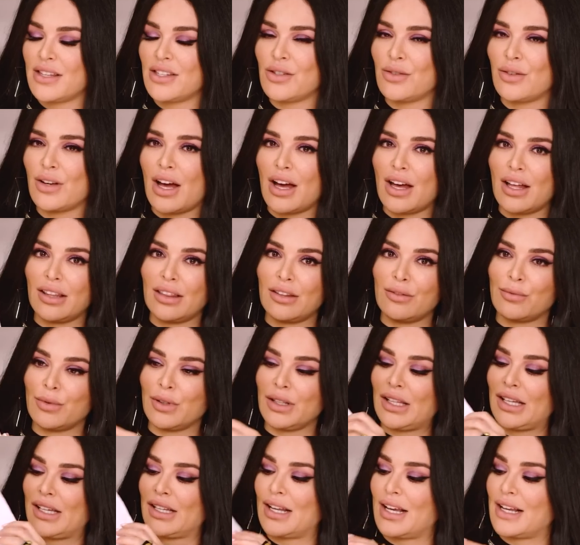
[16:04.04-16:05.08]
this, you got a
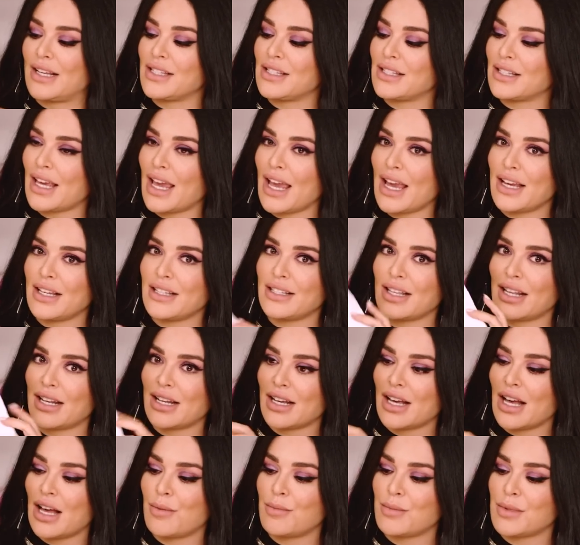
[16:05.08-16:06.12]
really nice case that
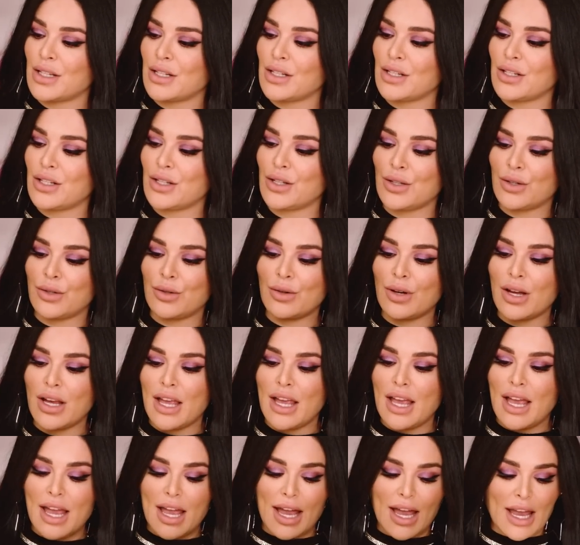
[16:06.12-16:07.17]
it comes into
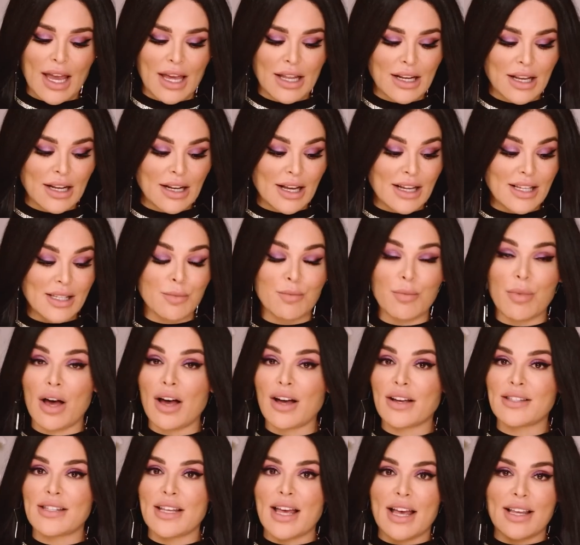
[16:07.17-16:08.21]
and a nice
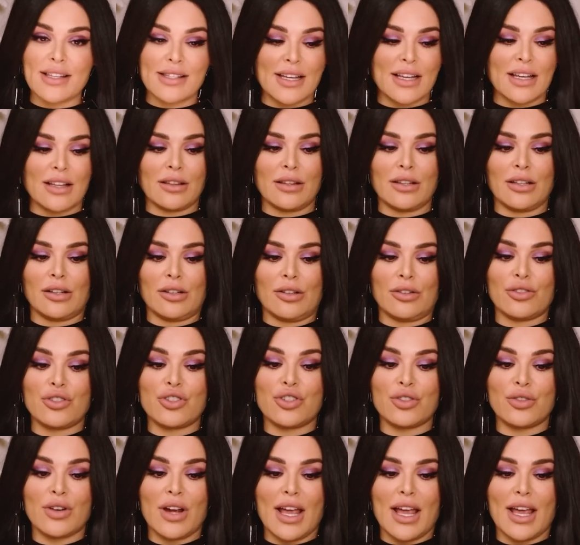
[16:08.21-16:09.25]
box that has like a little
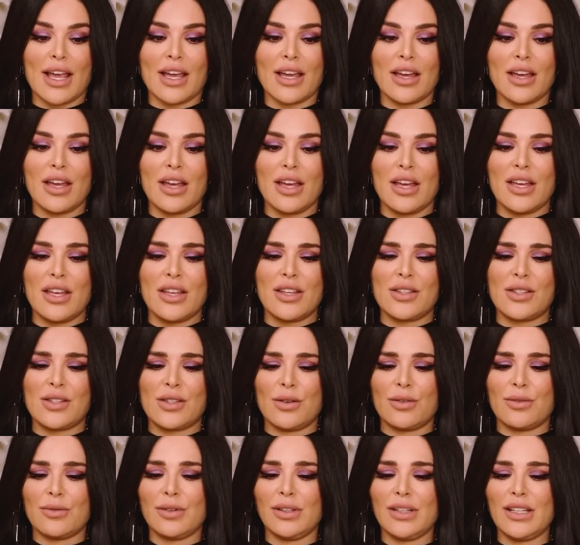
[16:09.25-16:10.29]
tray.
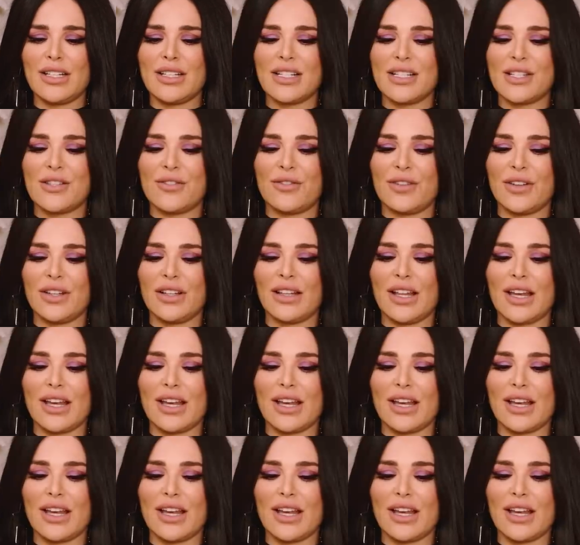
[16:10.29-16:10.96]
So it really does feel